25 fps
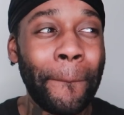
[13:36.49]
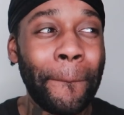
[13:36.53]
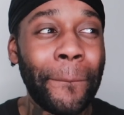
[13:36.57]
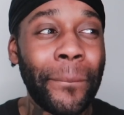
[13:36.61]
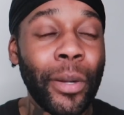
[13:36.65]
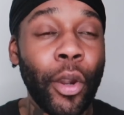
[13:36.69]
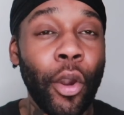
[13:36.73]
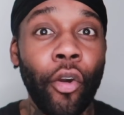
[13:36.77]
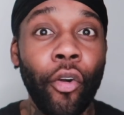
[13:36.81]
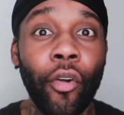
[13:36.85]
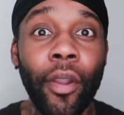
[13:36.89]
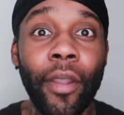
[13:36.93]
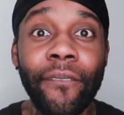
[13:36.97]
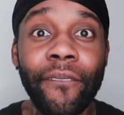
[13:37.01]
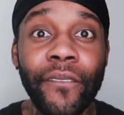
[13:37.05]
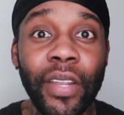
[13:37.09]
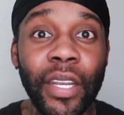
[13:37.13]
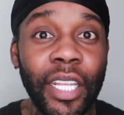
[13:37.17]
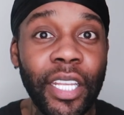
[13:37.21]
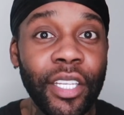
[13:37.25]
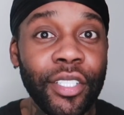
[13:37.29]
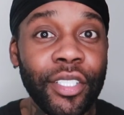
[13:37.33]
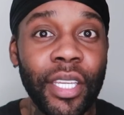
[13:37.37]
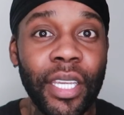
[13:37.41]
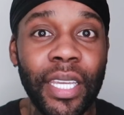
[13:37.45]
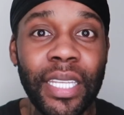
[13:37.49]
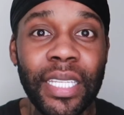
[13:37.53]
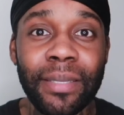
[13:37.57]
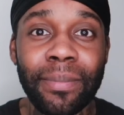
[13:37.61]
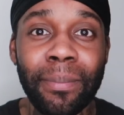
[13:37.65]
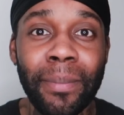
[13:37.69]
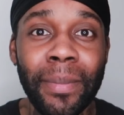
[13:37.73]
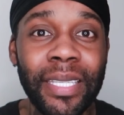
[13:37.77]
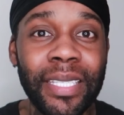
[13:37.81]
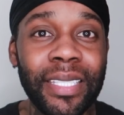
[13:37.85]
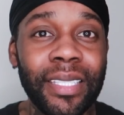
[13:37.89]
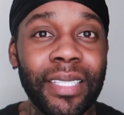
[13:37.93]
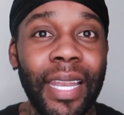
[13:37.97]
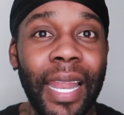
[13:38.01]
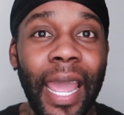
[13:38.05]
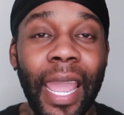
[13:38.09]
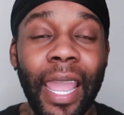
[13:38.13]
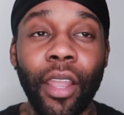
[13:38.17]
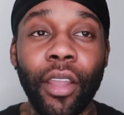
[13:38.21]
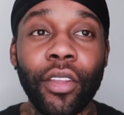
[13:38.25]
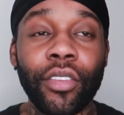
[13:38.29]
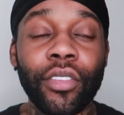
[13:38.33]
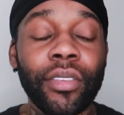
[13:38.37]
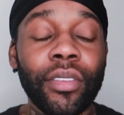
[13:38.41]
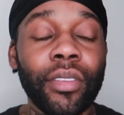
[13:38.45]
Privilege is missed.
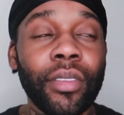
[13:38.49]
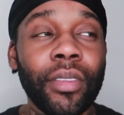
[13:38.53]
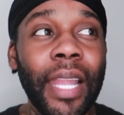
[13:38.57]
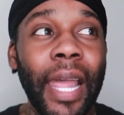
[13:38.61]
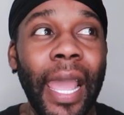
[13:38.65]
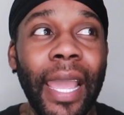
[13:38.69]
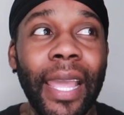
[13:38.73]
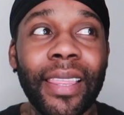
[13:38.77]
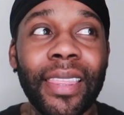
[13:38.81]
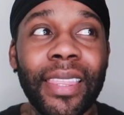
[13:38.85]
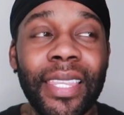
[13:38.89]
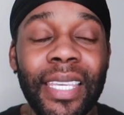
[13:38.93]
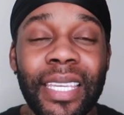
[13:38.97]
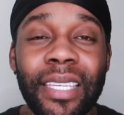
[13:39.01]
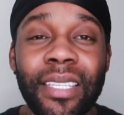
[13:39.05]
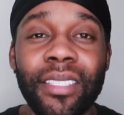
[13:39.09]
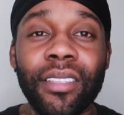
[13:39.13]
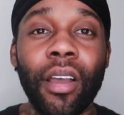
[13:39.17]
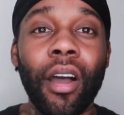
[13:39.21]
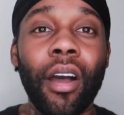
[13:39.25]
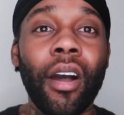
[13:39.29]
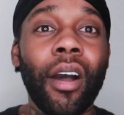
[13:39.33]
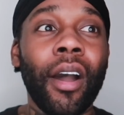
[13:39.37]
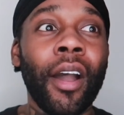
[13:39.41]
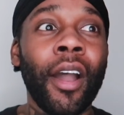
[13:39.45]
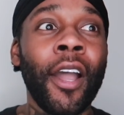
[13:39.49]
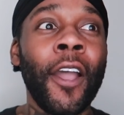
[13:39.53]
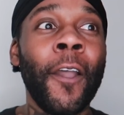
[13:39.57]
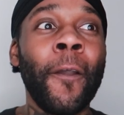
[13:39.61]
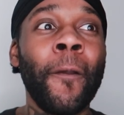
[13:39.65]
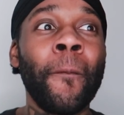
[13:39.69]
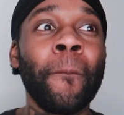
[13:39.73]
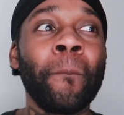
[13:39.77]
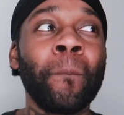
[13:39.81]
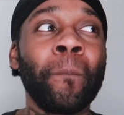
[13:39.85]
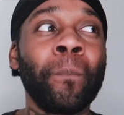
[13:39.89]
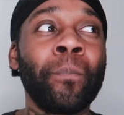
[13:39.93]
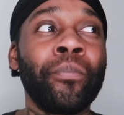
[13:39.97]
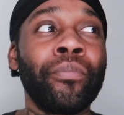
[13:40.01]
Like these are